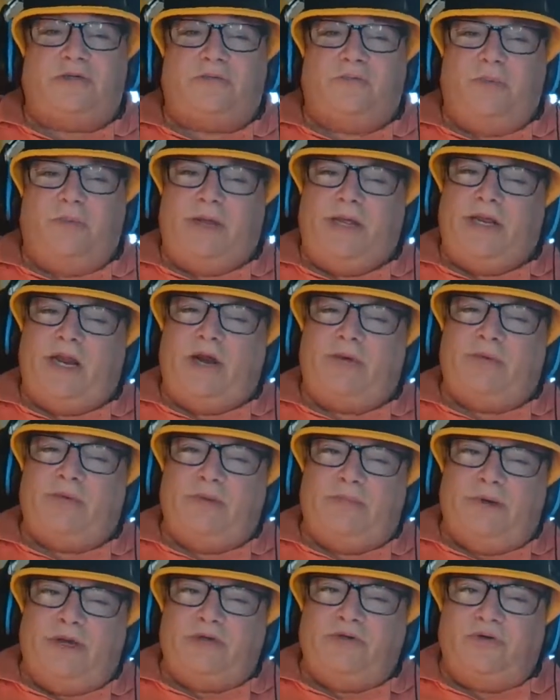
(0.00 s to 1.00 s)
need I
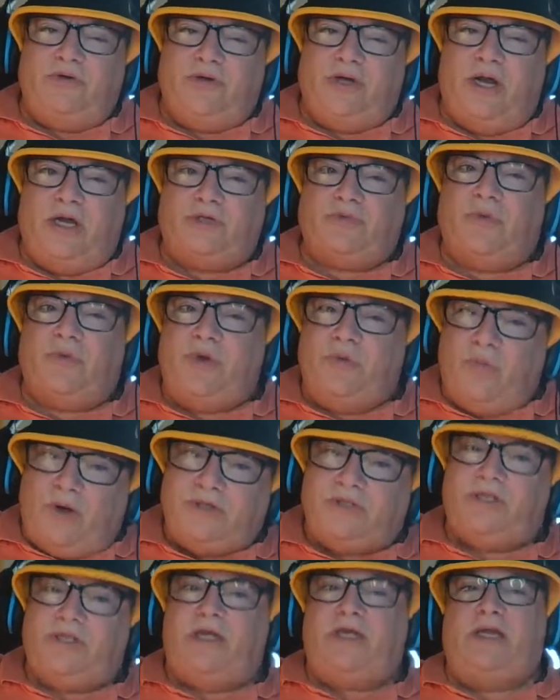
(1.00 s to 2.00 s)
remind you guys, we
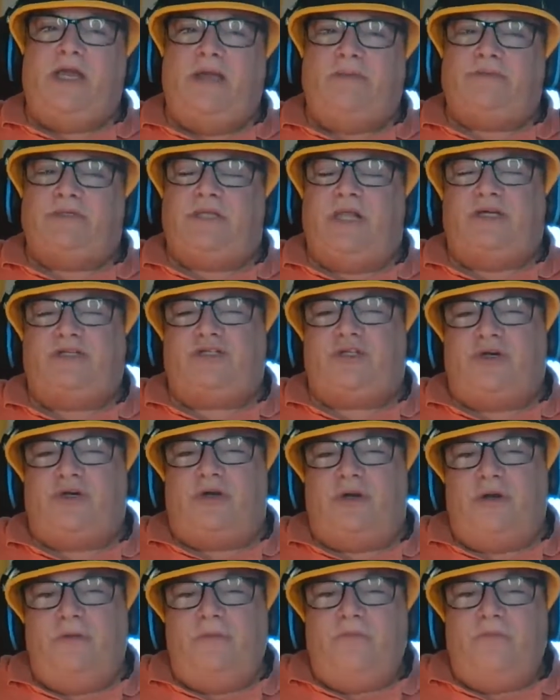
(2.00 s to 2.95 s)
won 10 games last year.